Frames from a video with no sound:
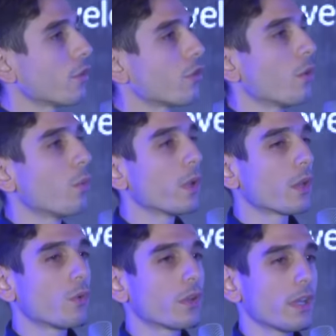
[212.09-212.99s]
so we
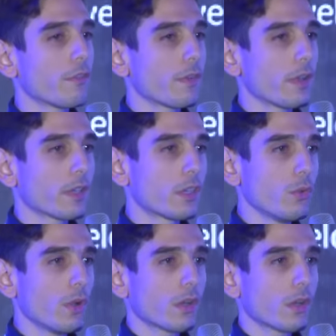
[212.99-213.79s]
could have a Q R